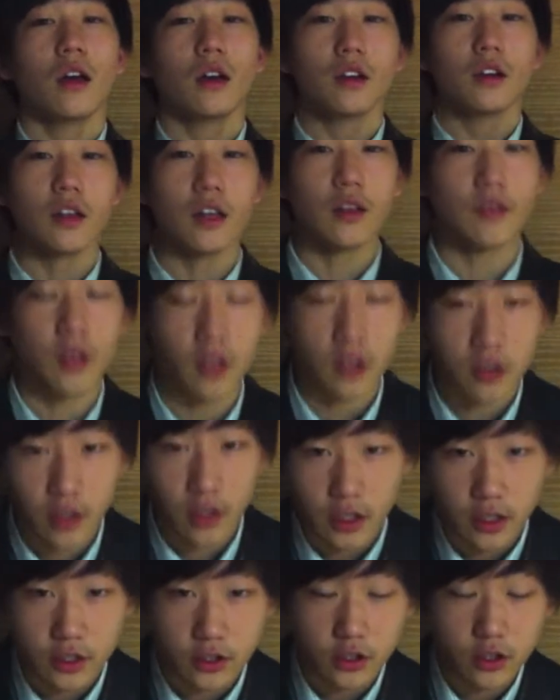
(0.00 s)
Good evening,
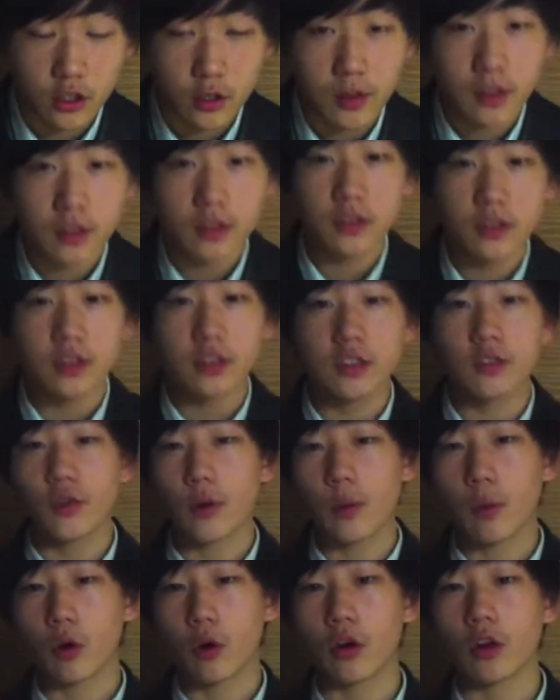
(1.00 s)
ladies and gentlemen. This is
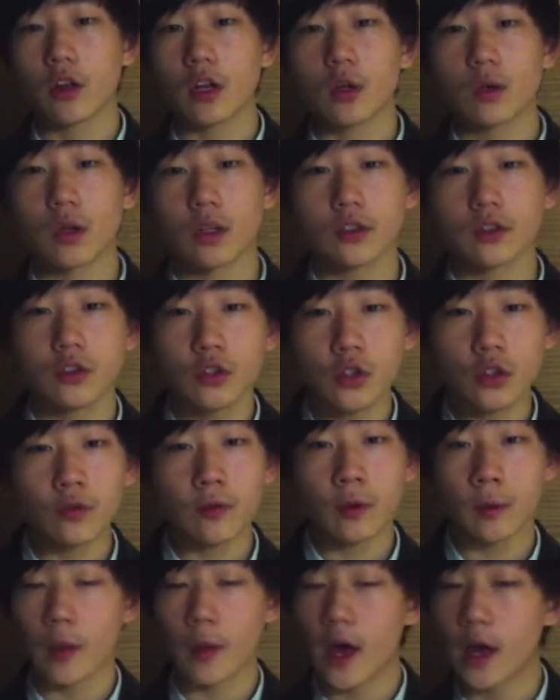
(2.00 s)
reporter Nicholas here
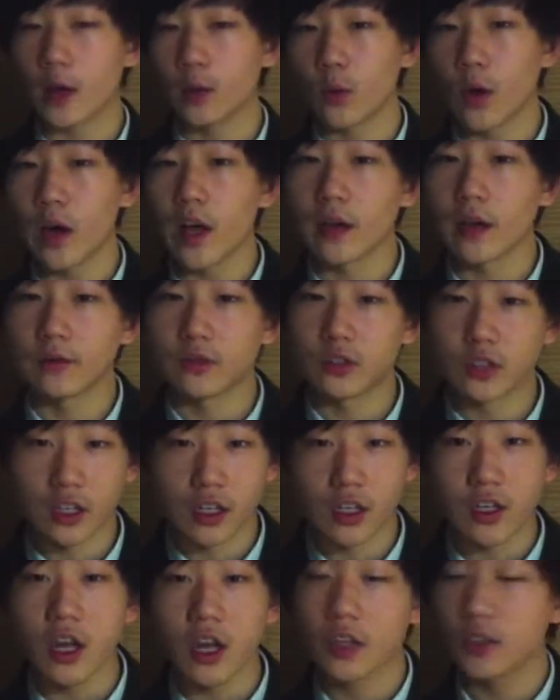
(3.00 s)
from
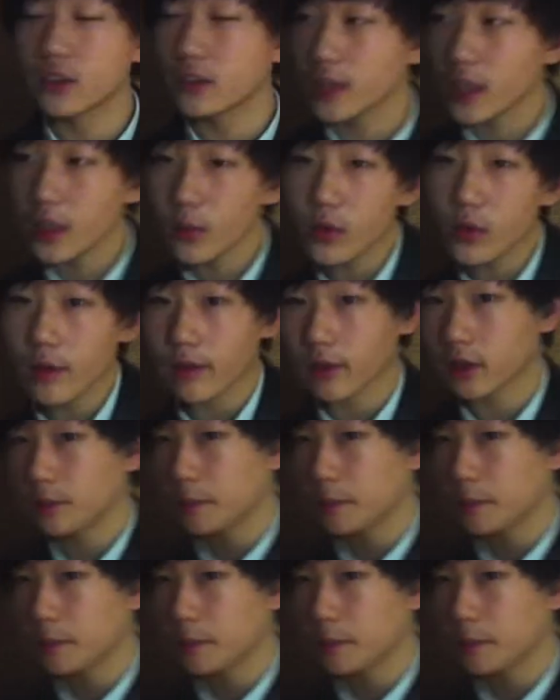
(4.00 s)
NYFC, and today we have a